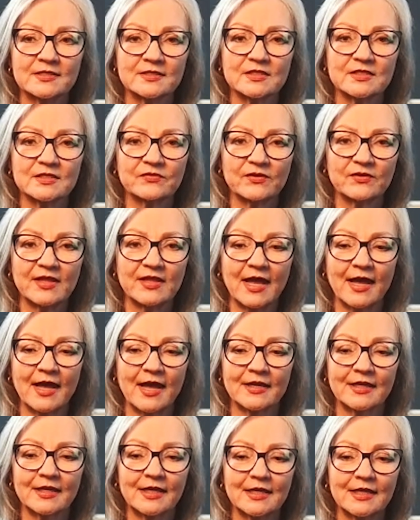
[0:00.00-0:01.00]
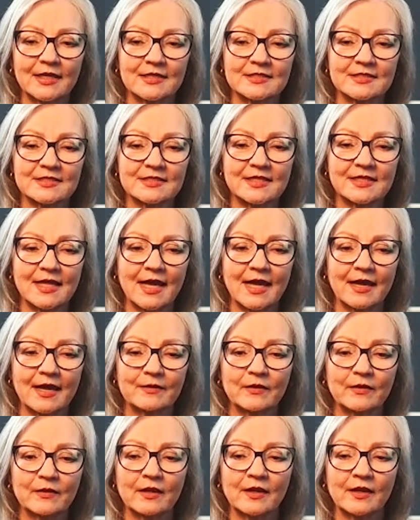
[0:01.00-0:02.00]
for that is that
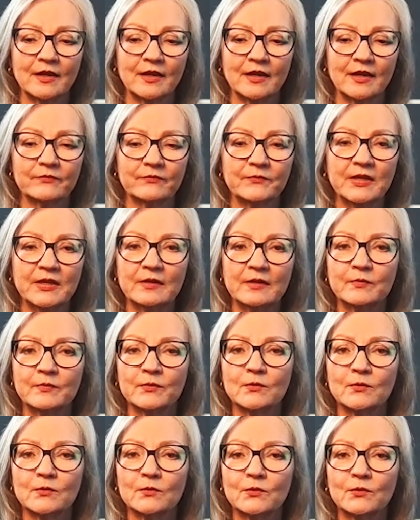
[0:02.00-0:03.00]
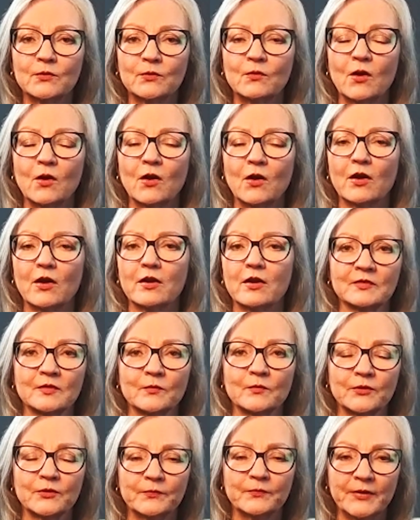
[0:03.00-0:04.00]
if people who are
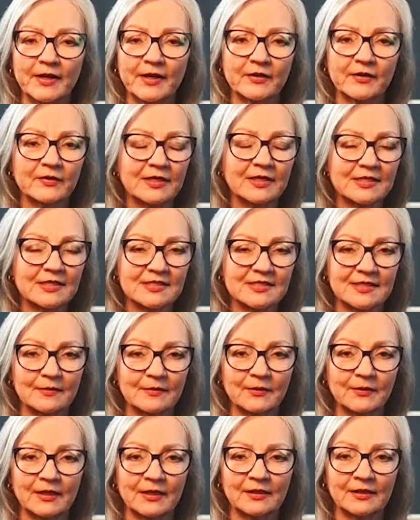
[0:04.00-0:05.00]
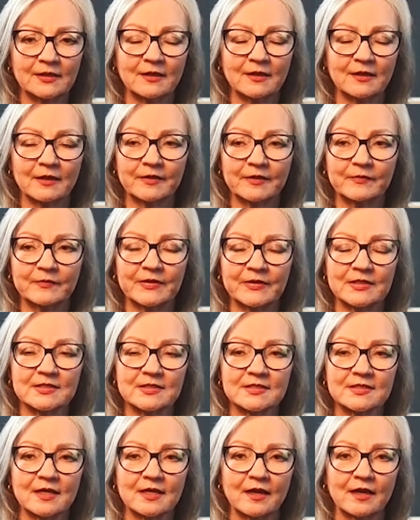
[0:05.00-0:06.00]
preparing estate planning documents,
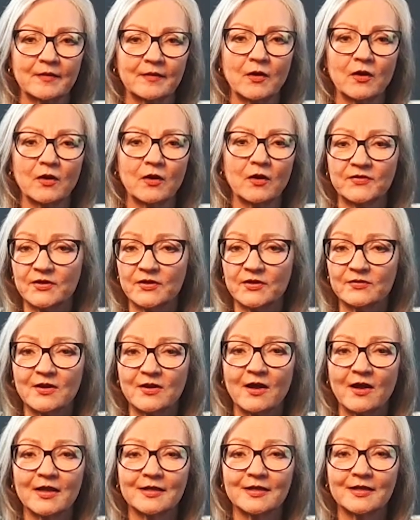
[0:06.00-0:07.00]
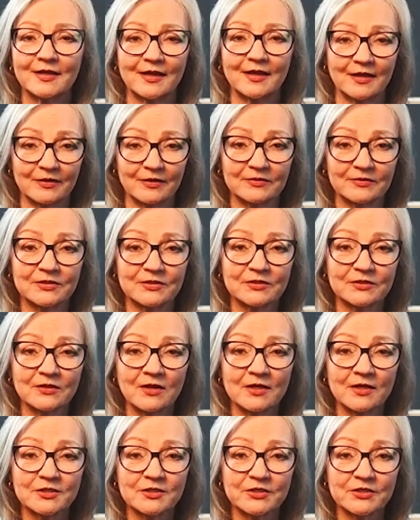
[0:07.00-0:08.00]
or if they're not elder law
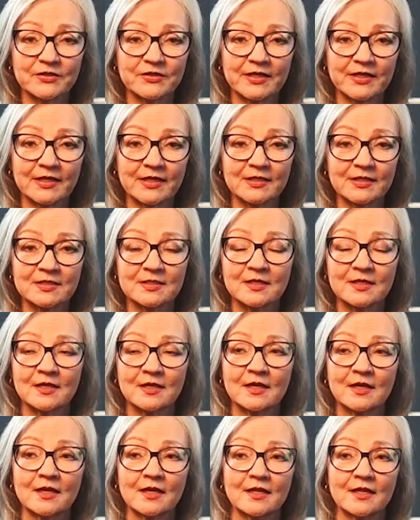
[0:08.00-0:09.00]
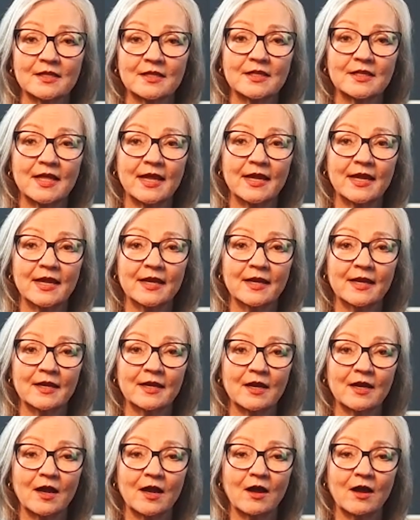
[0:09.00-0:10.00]
attorneys, they
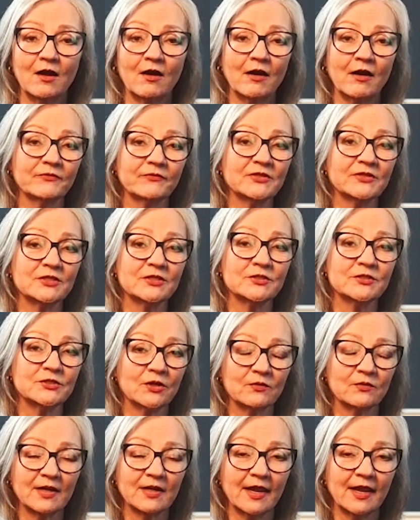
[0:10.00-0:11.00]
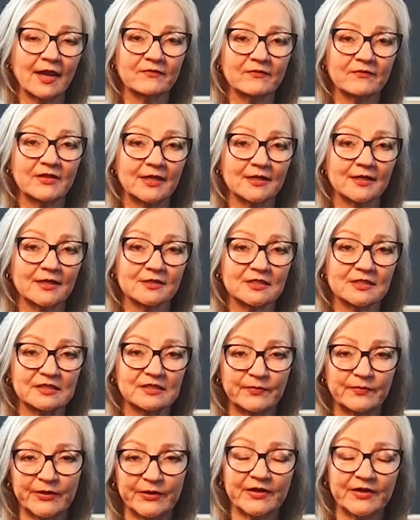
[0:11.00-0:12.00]
often don't have the
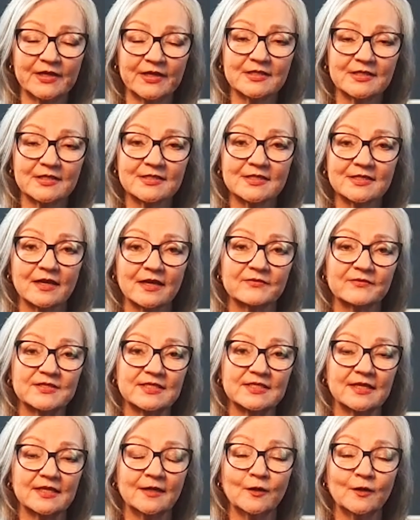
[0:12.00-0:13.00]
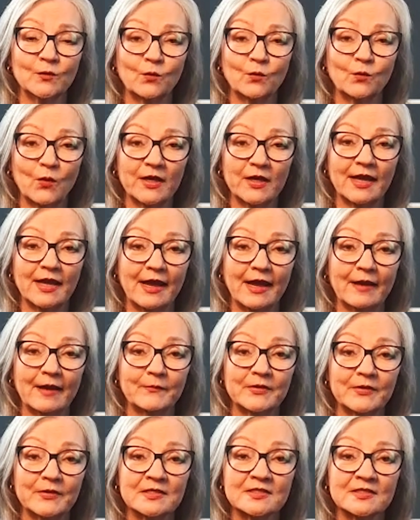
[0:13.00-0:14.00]
experience of seeing what
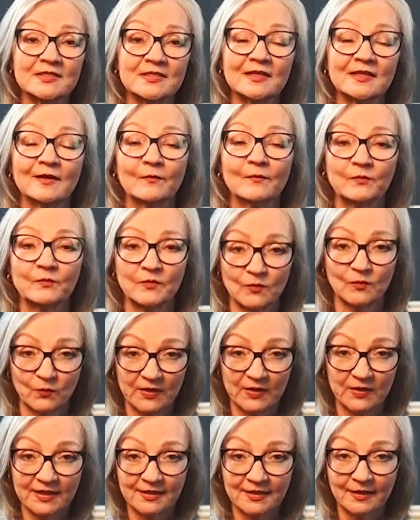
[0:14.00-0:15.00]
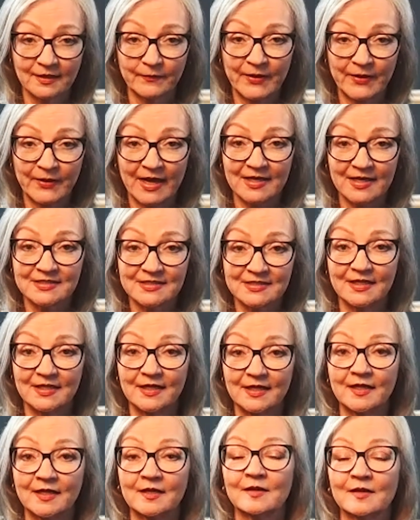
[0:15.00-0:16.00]
happens with incapacity,
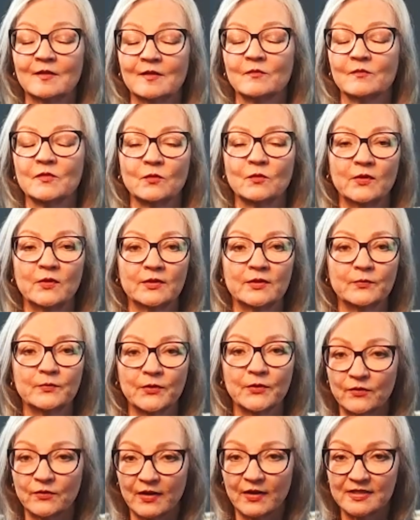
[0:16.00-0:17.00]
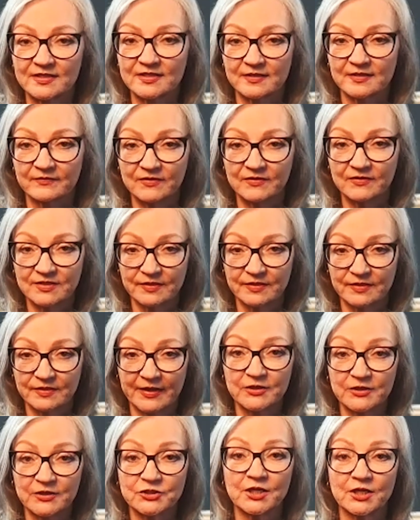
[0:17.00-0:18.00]
with progressive
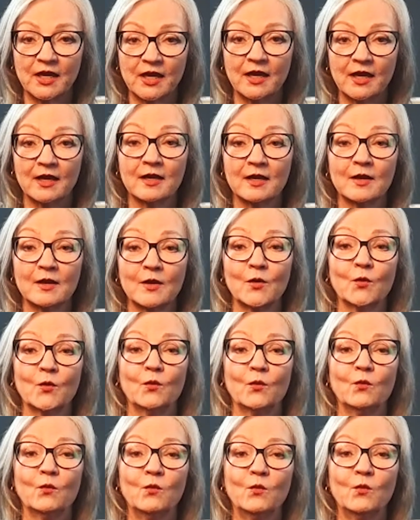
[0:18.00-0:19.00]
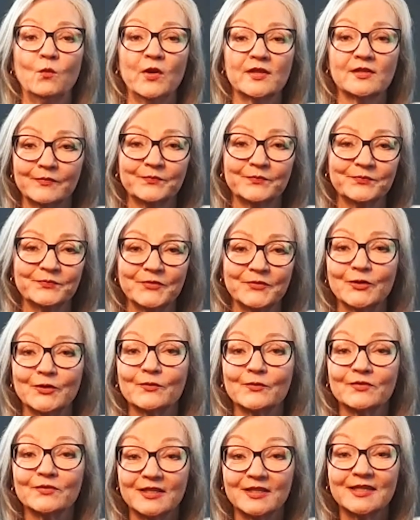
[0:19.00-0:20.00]
dementia, with, you know, the
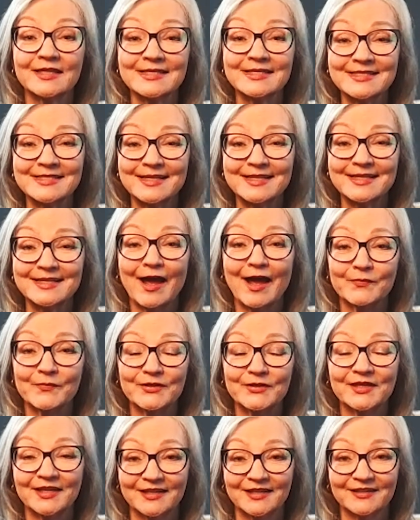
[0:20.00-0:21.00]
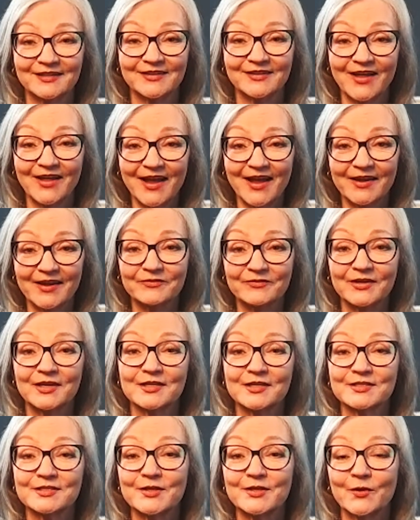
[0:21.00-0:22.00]
things that happen in life.
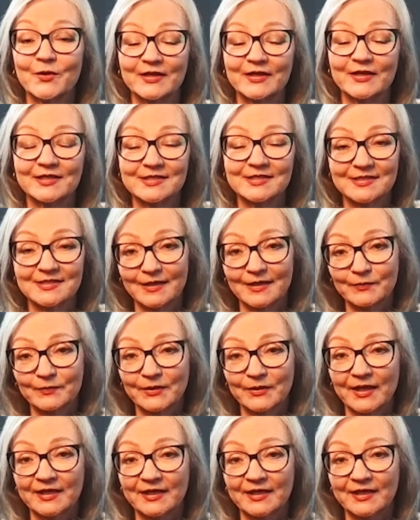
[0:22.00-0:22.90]
So an estate planning